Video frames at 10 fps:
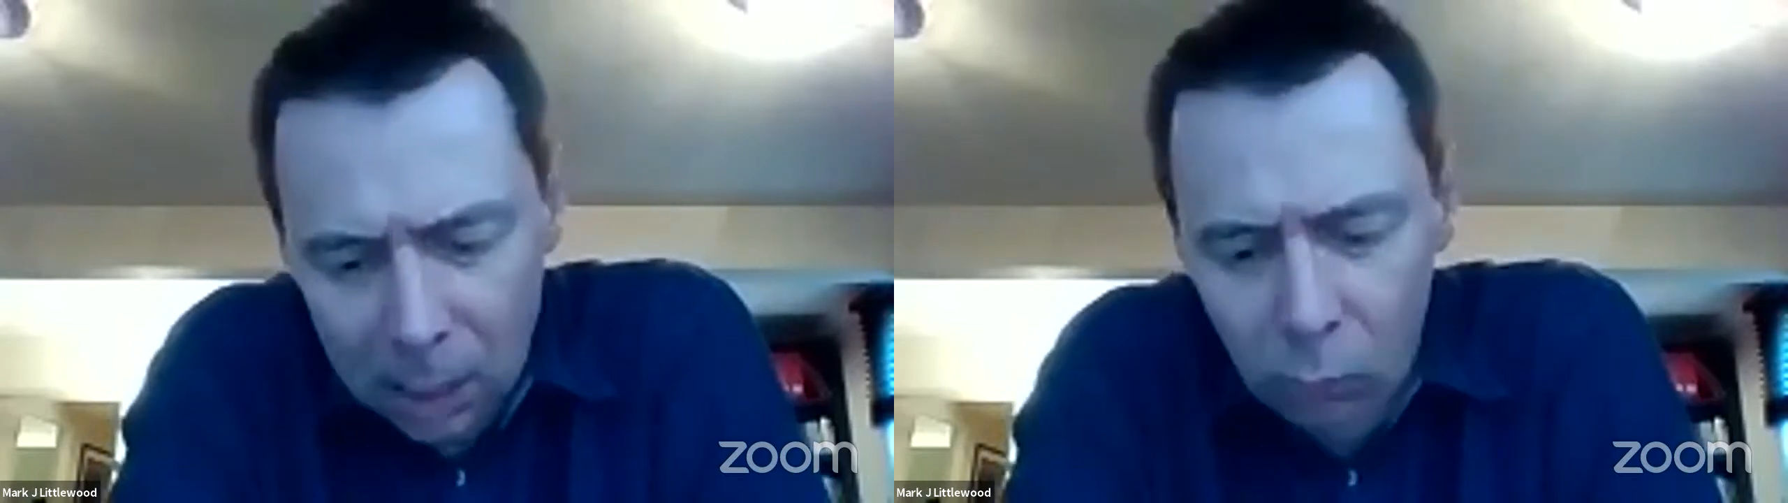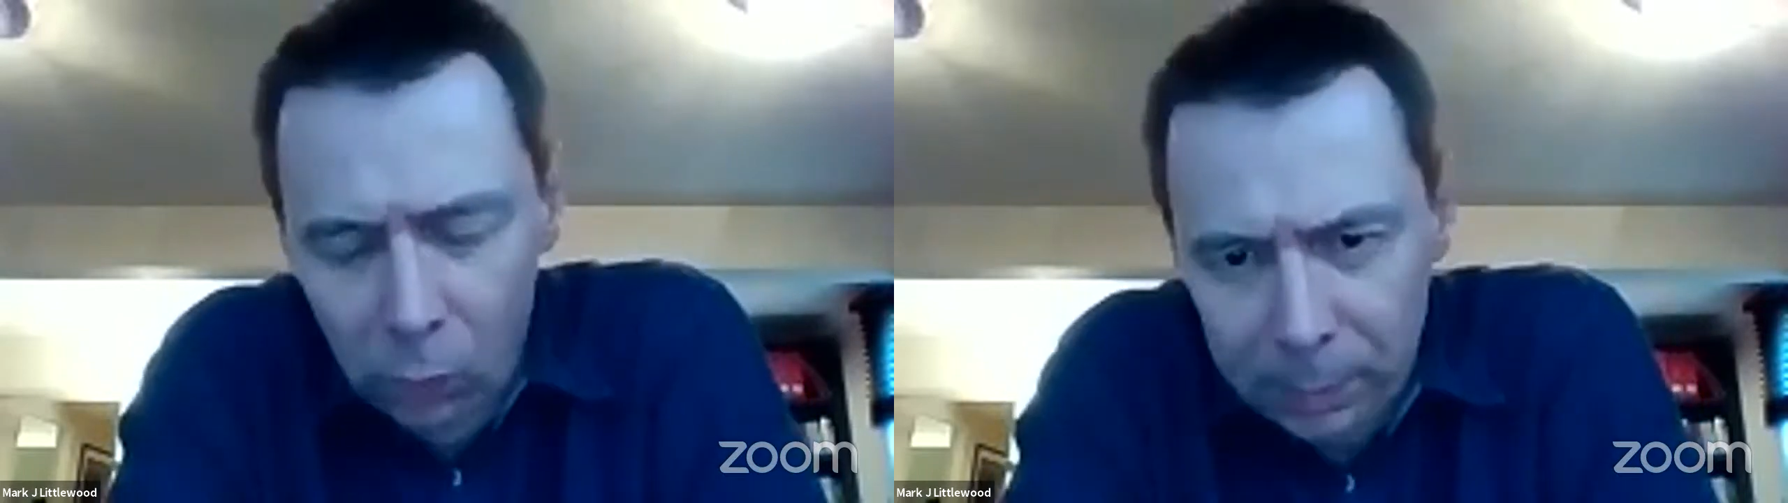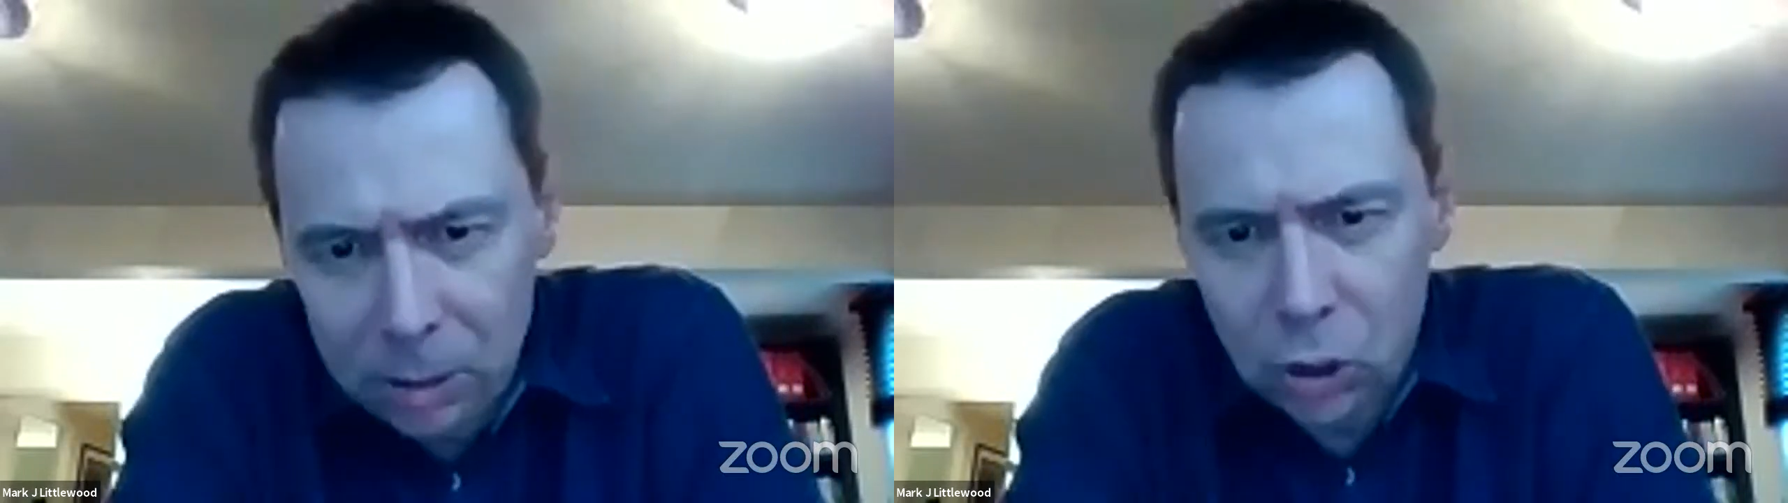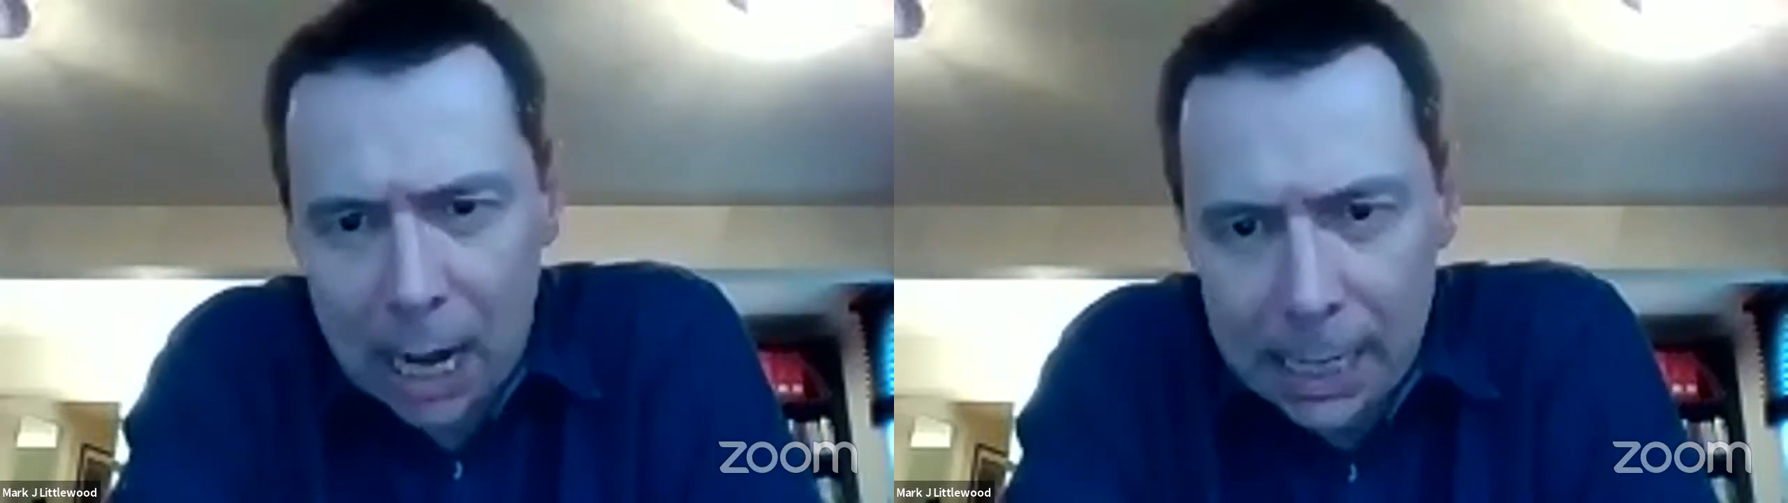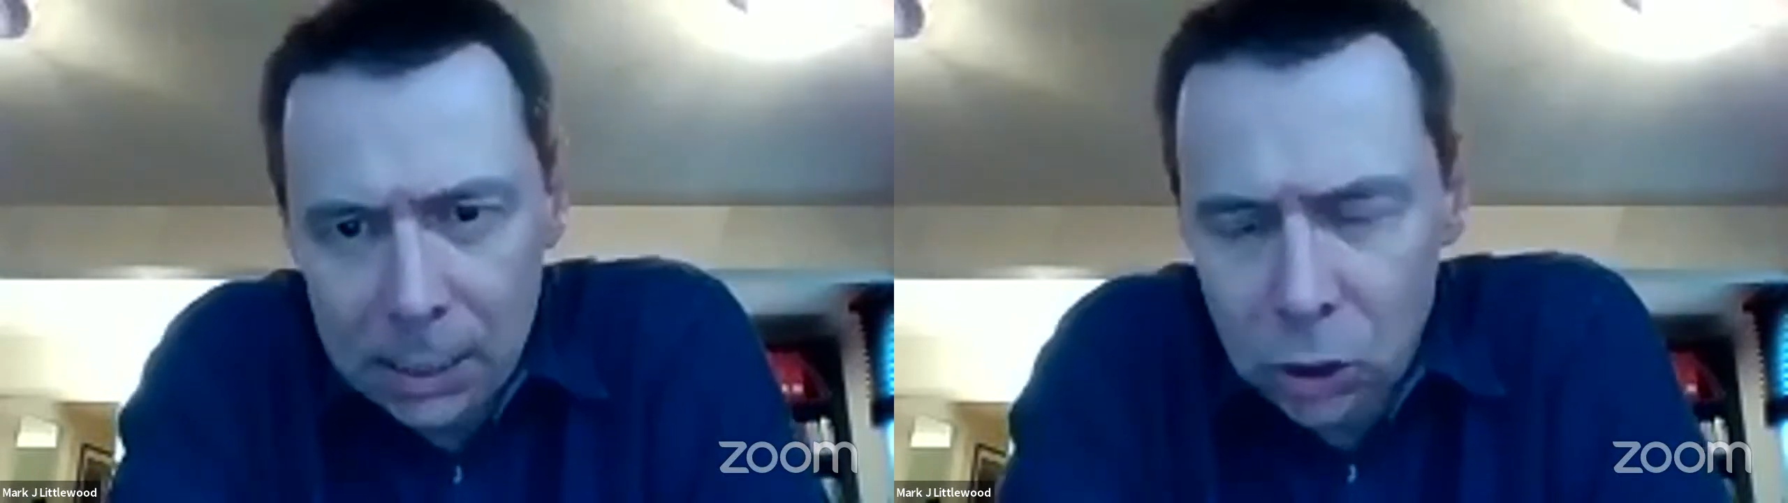there will be
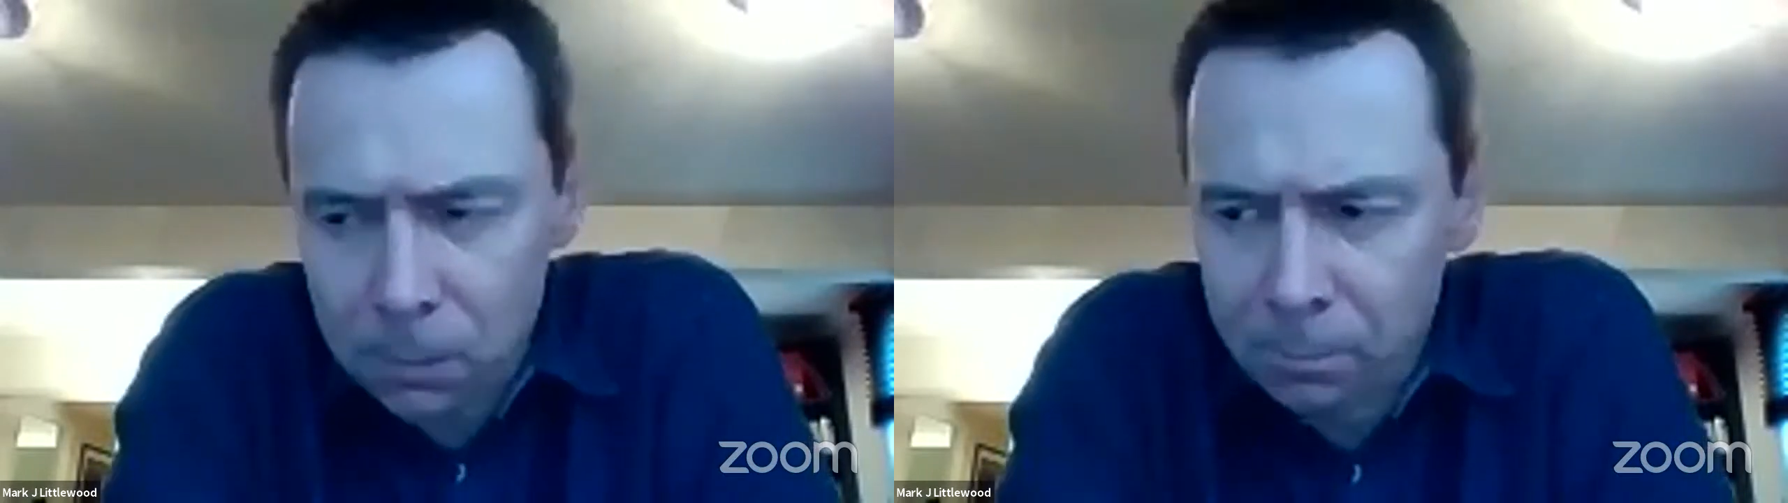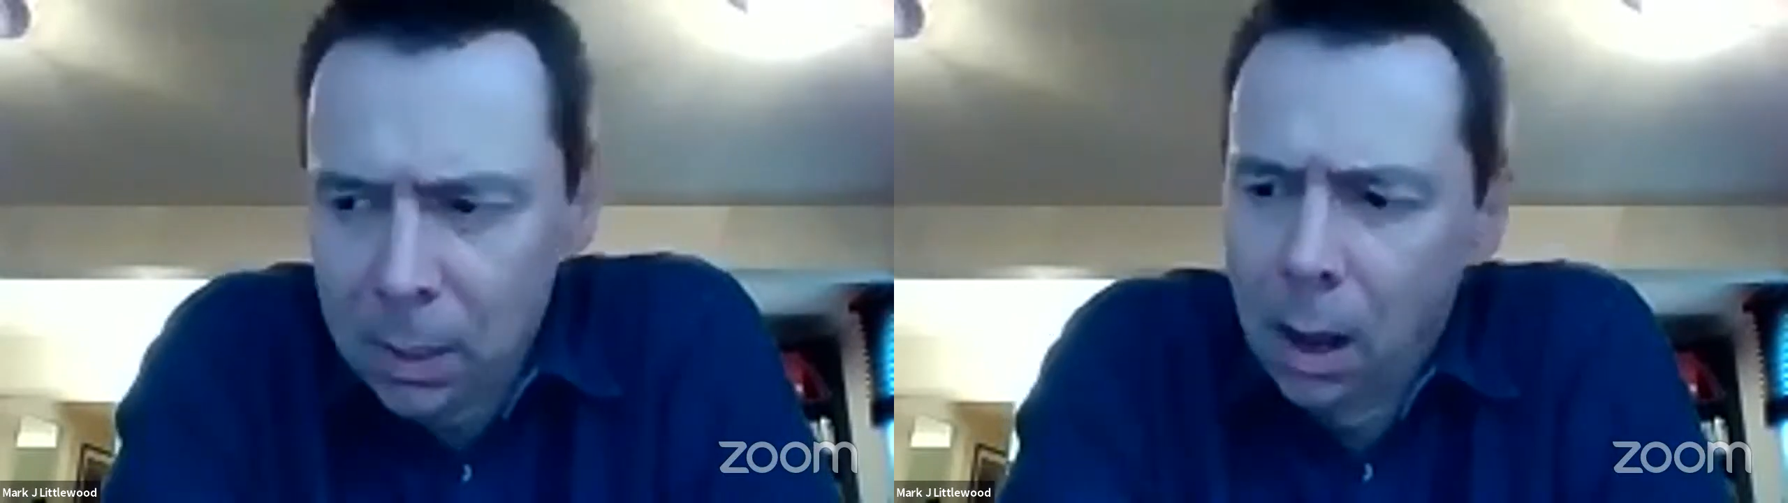change.